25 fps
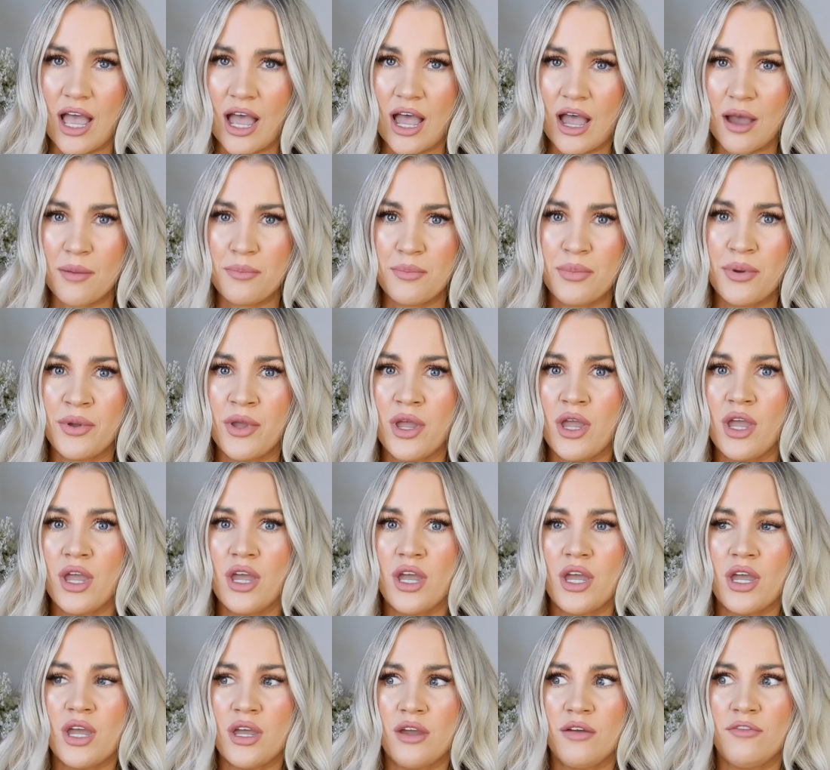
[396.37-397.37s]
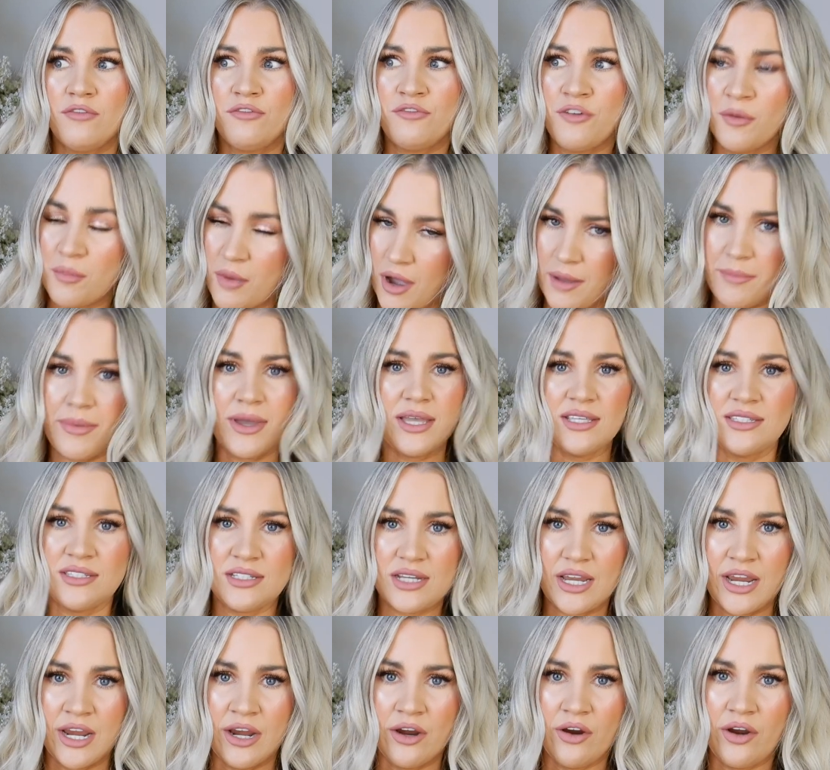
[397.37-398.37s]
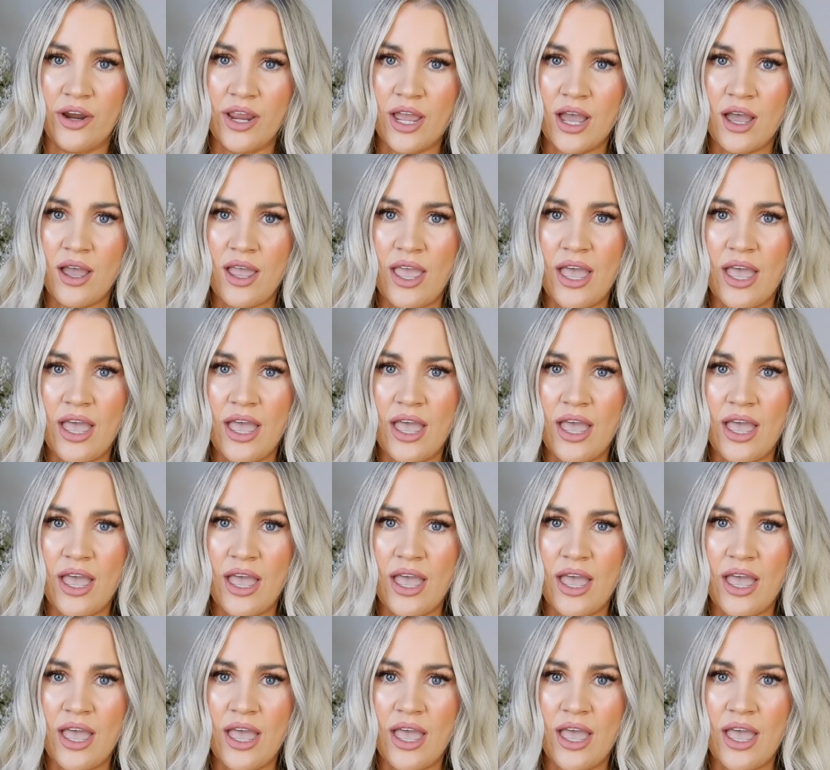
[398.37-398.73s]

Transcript: up for my bust area.